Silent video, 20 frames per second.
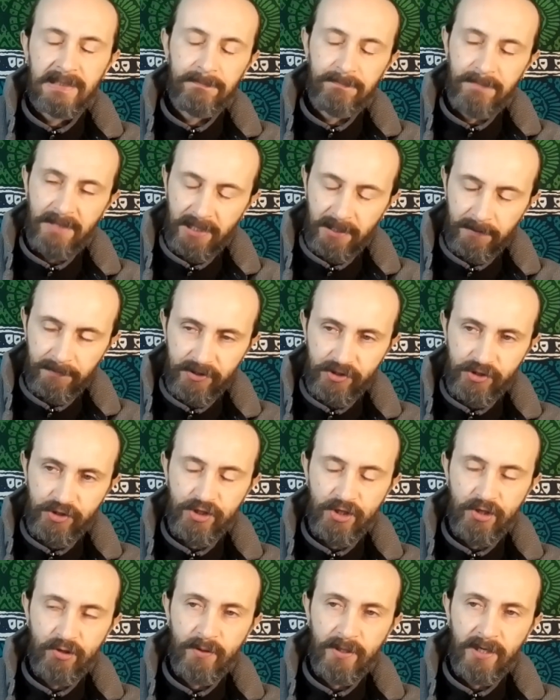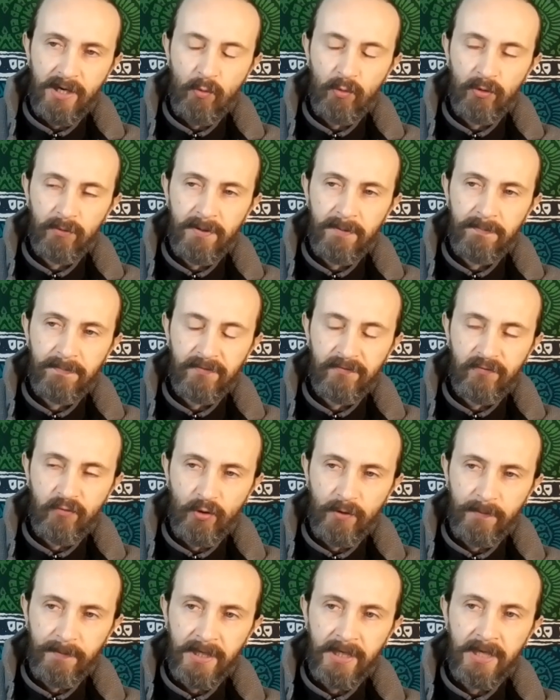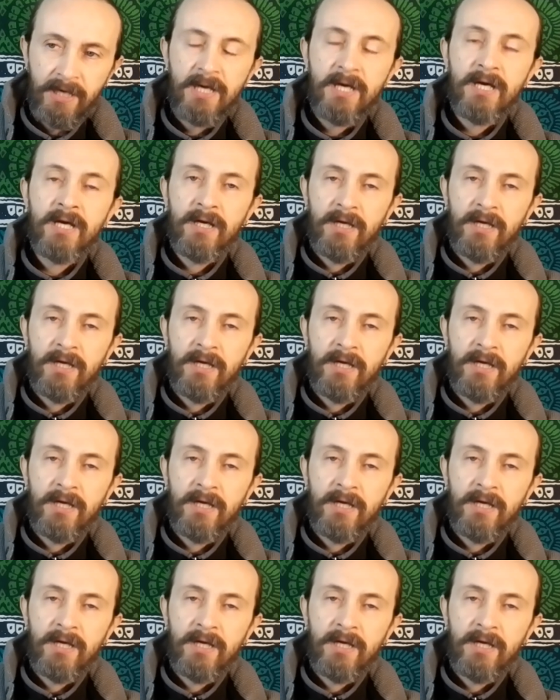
my name is Joe and I will be performing